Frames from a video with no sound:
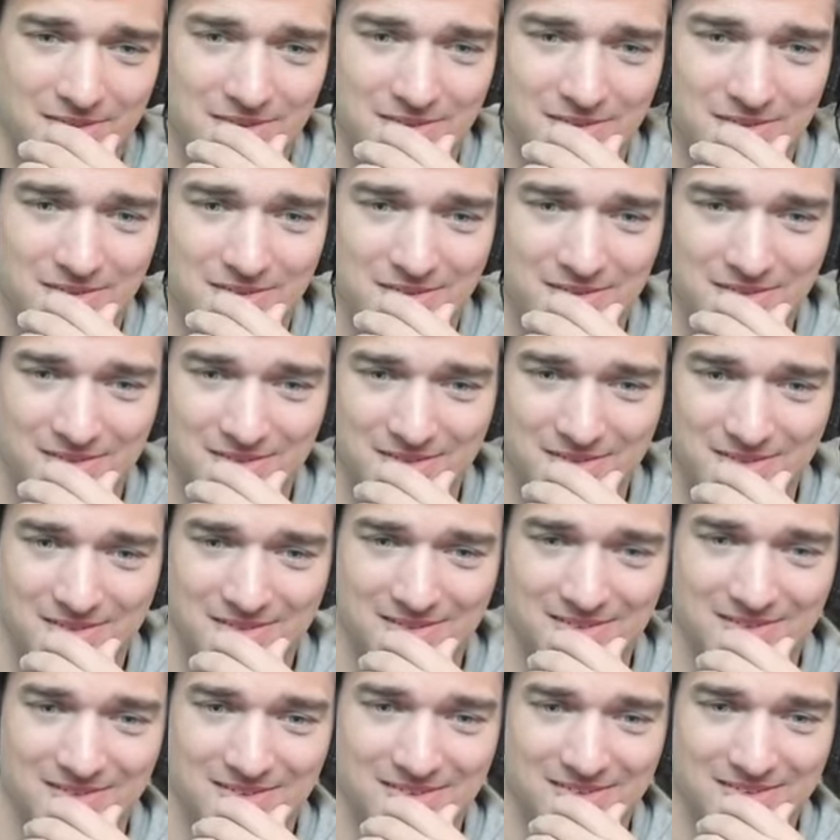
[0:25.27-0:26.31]

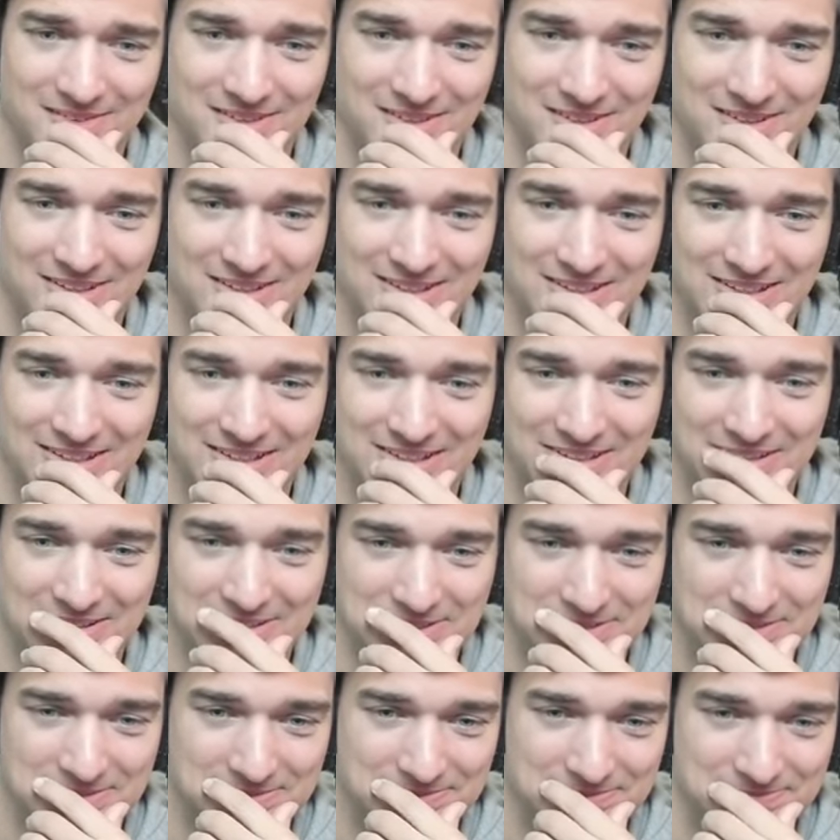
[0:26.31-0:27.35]

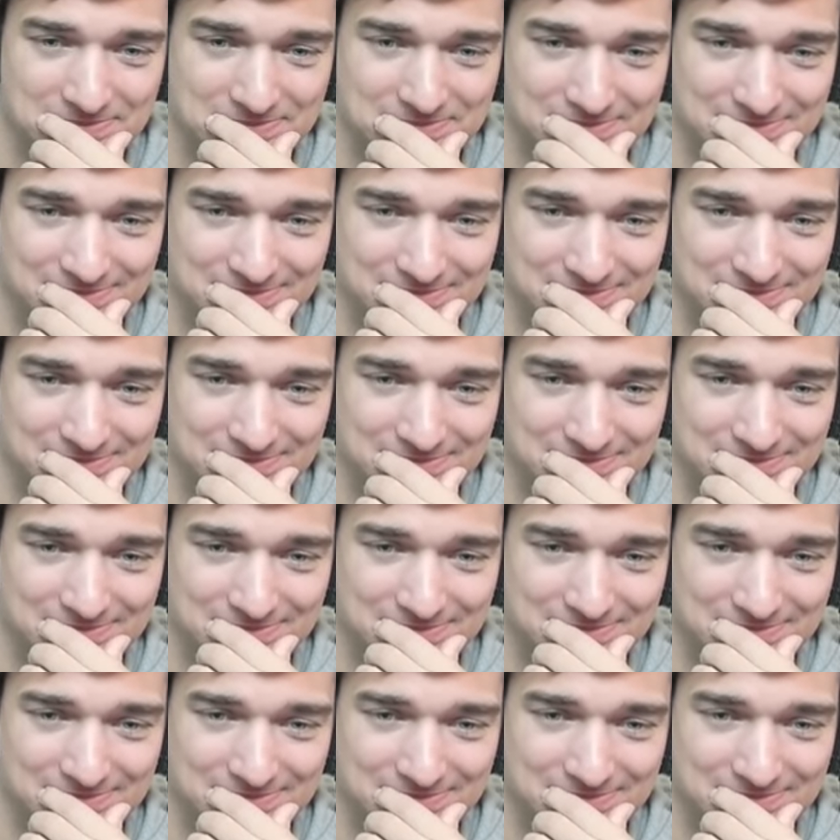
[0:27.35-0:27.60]
Nothing is said.